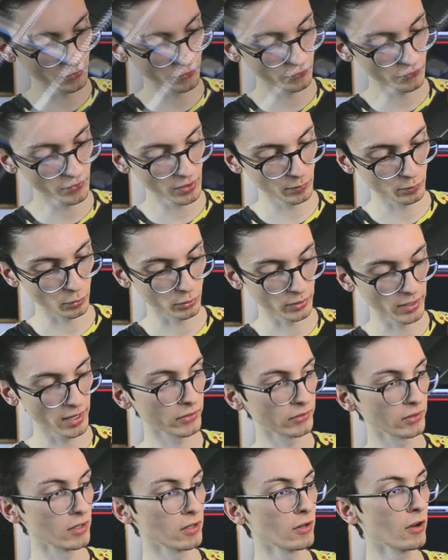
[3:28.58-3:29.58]
the fretboard
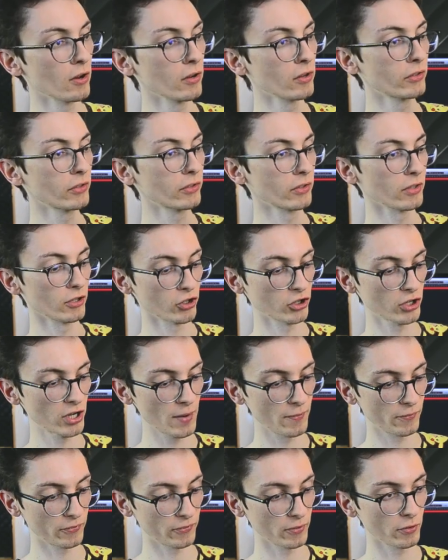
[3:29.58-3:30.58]
has a nice
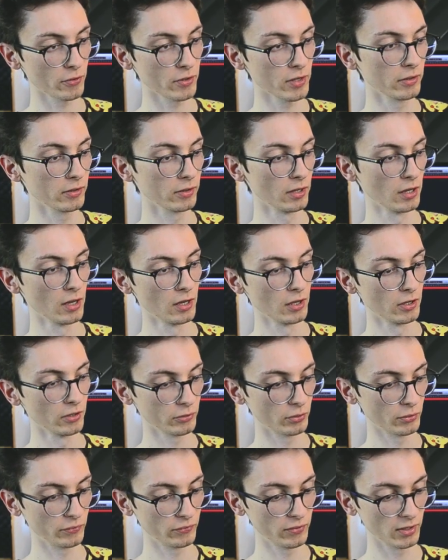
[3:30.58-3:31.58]
chamfer on it,
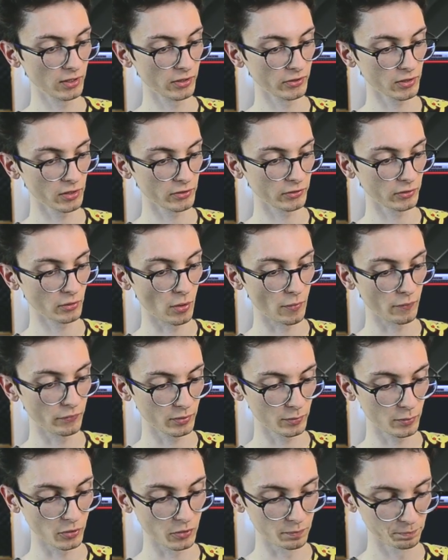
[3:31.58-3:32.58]
so it feels nice and
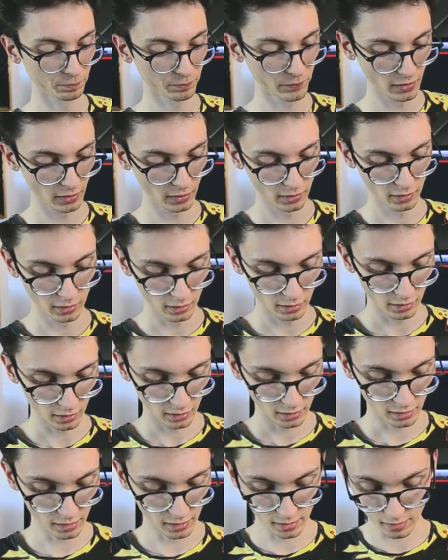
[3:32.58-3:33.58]
comfortable.
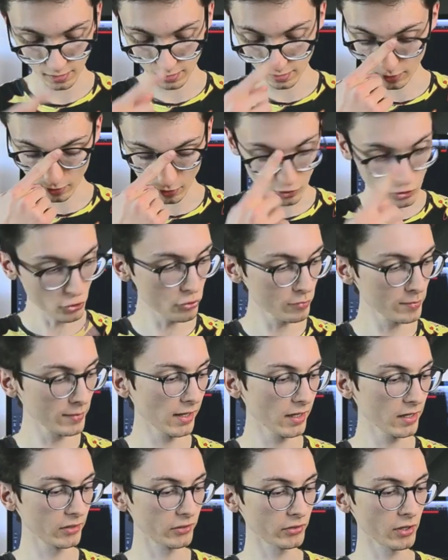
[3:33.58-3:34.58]

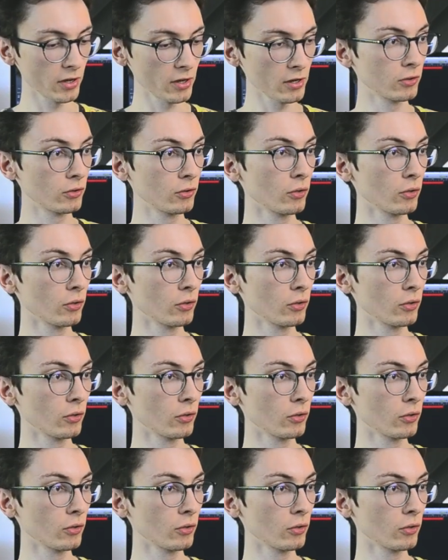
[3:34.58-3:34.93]
Luminlay side